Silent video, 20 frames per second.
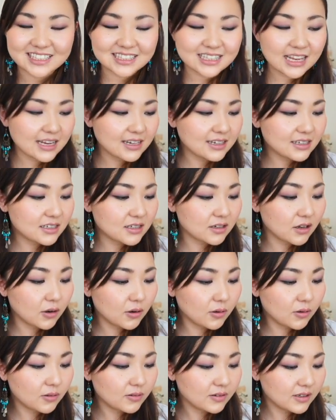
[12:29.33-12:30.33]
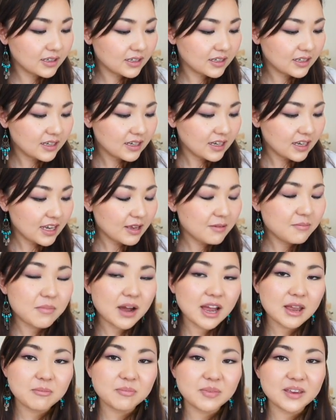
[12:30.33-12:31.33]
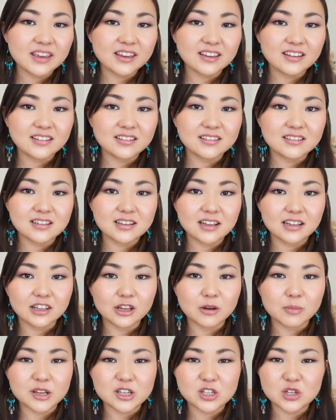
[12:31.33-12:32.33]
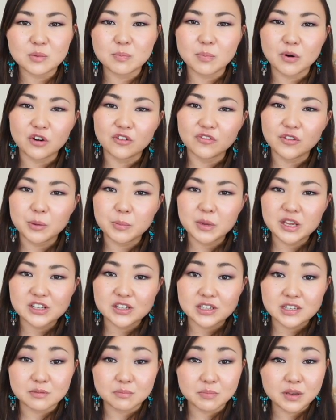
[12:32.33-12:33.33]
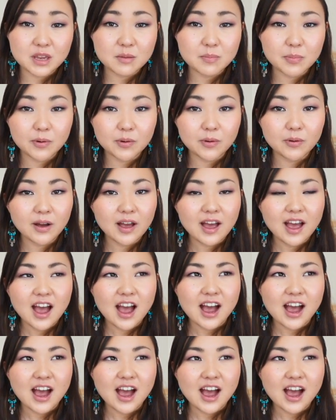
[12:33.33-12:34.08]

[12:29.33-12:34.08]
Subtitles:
scent, so it might be a little bit too perfumey to some people.